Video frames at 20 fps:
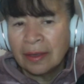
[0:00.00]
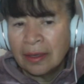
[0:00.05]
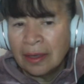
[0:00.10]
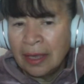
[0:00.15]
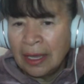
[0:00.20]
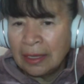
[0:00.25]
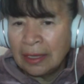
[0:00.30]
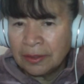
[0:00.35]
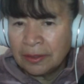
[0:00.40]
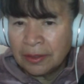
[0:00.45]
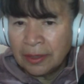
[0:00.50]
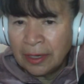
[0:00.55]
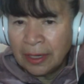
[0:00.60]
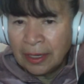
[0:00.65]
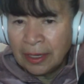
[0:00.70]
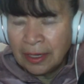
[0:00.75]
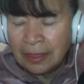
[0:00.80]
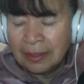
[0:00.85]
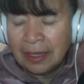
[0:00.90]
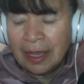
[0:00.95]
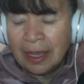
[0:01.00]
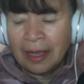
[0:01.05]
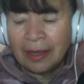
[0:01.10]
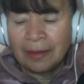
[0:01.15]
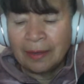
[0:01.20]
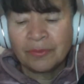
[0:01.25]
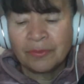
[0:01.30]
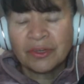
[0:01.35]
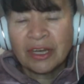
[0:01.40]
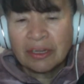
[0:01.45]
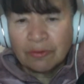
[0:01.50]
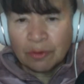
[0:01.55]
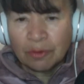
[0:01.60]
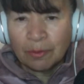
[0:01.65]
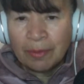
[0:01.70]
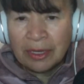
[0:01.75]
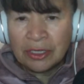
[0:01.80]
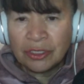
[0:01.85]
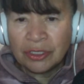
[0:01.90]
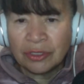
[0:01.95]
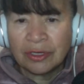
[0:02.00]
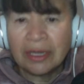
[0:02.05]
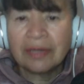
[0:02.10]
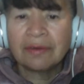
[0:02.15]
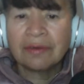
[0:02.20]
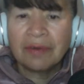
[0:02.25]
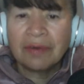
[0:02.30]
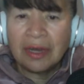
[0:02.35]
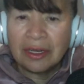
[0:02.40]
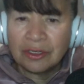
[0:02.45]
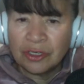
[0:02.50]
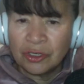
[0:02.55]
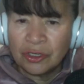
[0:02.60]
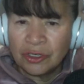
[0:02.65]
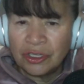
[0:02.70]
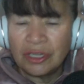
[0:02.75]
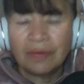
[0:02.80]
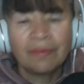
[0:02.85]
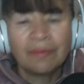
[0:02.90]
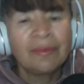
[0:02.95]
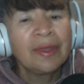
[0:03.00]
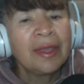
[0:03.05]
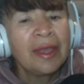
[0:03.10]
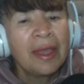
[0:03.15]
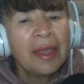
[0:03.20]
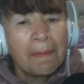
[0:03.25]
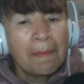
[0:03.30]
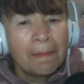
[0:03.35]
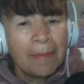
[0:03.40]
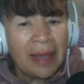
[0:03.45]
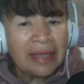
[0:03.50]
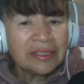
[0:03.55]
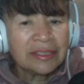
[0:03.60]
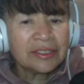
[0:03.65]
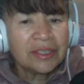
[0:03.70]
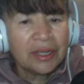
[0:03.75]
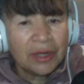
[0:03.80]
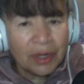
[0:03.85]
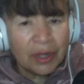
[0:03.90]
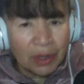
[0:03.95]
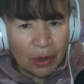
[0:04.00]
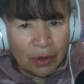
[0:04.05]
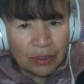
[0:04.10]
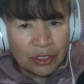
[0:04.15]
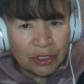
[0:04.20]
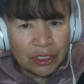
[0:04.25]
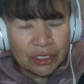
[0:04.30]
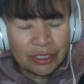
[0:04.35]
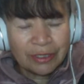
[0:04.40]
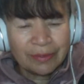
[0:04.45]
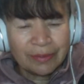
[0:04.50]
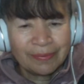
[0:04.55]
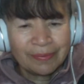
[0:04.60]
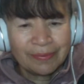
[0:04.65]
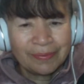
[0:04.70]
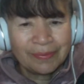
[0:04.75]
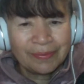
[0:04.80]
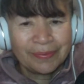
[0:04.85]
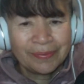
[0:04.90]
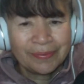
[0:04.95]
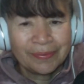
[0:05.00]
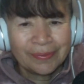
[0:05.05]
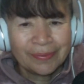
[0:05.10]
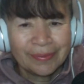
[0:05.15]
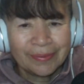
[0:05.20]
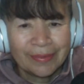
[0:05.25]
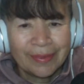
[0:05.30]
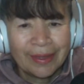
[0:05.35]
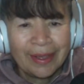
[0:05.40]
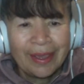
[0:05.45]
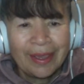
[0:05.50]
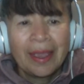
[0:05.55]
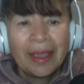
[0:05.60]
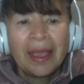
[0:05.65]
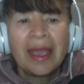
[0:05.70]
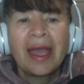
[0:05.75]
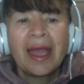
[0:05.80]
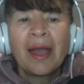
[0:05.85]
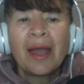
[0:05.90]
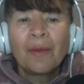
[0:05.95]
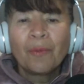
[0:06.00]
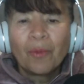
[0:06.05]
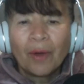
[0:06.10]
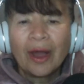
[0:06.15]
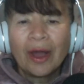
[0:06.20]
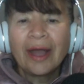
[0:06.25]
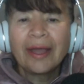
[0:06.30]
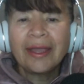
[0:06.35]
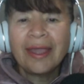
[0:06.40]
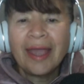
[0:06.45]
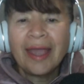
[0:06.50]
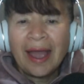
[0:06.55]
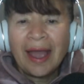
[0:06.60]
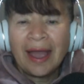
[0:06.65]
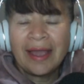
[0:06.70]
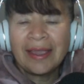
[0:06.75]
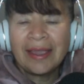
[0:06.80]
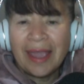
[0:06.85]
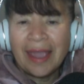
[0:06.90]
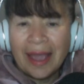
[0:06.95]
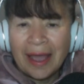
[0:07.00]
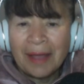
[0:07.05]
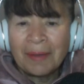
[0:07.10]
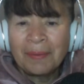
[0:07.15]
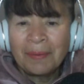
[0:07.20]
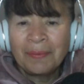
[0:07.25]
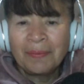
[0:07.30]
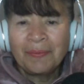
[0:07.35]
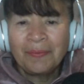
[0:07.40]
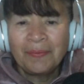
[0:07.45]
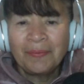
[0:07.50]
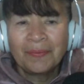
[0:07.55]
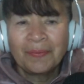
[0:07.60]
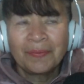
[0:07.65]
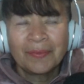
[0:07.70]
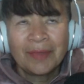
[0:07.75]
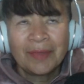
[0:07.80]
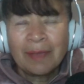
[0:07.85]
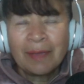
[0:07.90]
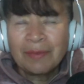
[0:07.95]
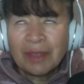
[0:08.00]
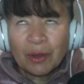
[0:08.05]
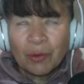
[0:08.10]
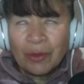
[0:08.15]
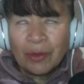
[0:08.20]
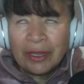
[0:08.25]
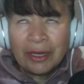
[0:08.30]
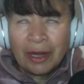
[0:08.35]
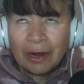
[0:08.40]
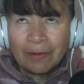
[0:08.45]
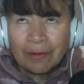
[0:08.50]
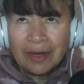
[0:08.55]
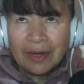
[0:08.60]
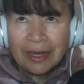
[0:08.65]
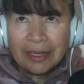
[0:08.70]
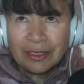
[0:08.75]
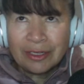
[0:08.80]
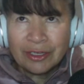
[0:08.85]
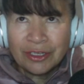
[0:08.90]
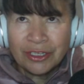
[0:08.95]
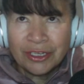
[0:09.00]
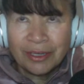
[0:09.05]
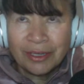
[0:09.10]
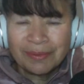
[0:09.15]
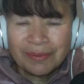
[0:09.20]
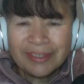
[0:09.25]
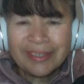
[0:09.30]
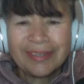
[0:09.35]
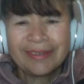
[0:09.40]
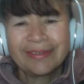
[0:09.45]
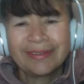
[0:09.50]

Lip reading: a transformational relationship master coach. And why I'm the queen of relationships,